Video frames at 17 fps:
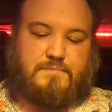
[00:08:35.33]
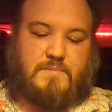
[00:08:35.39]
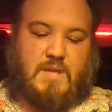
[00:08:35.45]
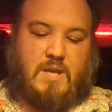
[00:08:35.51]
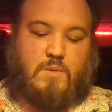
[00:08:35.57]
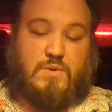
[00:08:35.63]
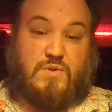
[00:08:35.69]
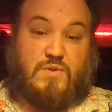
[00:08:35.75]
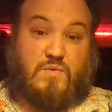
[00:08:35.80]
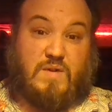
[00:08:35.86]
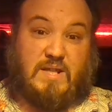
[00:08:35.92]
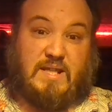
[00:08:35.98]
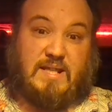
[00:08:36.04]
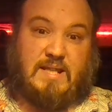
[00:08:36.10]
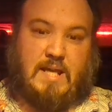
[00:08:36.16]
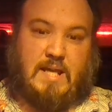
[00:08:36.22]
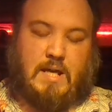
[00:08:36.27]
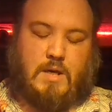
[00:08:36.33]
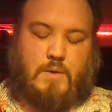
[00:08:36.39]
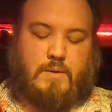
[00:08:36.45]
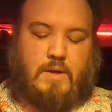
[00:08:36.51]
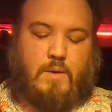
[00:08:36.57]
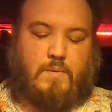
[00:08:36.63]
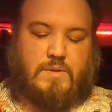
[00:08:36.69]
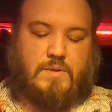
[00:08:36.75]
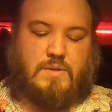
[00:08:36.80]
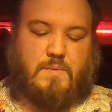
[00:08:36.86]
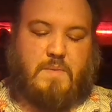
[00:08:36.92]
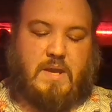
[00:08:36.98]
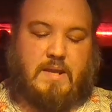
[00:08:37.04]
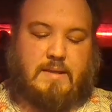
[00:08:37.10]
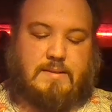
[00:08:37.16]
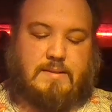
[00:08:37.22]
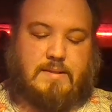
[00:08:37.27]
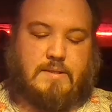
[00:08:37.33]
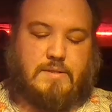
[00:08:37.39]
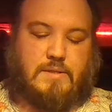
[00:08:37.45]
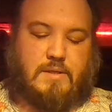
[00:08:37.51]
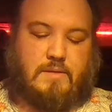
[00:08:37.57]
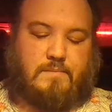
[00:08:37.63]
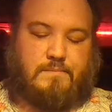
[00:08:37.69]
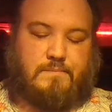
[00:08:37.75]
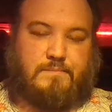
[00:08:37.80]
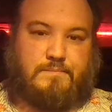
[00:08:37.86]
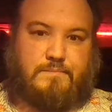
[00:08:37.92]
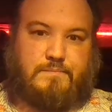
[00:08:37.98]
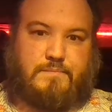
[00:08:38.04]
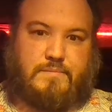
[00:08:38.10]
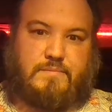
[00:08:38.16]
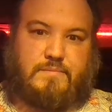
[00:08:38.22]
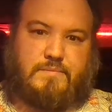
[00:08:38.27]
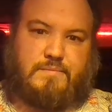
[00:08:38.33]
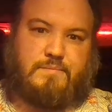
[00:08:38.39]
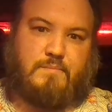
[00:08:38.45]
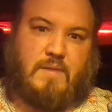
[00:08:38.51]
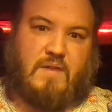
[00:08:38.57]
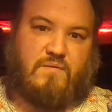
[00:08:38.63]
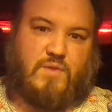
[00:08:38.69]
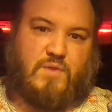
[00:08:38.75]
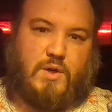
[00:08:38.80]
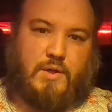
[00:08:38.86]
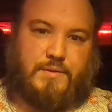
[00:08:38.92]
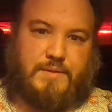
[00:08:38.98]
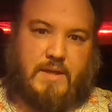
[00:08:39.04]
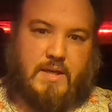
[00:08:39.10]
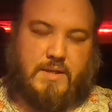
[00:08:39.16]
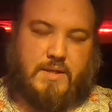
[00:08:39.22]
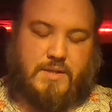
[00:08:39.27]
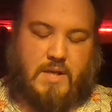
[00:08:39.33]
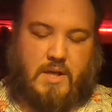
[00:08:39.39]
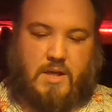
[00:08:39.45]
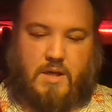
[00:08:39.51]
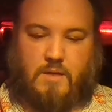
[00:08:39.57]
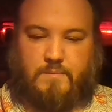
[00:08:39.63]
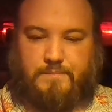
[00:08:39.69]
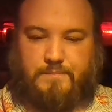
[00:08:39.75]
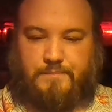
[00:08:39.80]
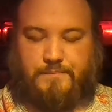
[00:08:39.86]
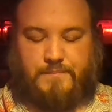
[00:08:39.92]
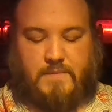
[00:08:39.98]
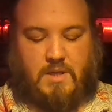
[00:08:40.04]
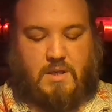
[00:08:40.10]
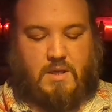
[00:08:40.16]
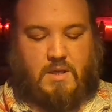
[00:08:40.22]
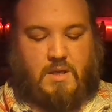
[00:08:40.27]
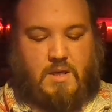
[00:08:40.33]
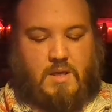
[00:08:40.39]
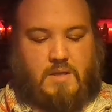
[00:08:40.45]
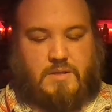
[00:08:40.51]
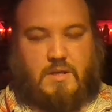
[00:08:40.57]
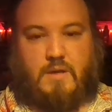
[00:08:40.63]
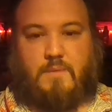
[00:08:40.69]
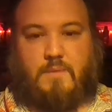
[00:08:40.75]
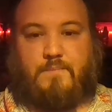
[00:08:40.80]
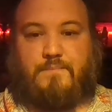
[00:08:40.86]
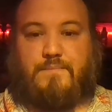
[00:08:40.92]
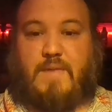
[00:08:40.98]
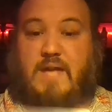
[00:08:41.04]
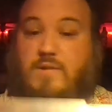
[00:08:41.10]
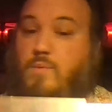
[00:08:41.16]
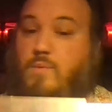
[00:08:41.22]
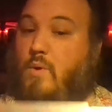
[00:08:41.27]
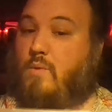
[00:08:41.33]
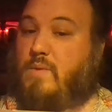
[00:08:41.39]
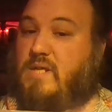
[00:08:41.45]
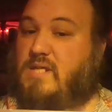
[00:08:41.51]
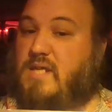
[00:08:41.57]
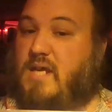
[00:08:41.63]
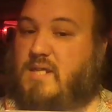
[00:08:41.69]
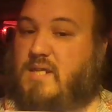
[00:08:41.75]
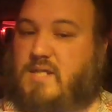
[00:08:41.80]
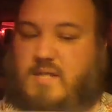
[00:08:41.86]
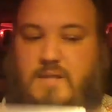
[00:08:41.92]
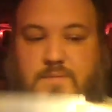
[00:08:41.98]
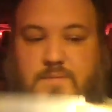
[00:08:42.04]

it was really loud and I wasn't paying attention. My fault, yes, I know. So that's where we sit.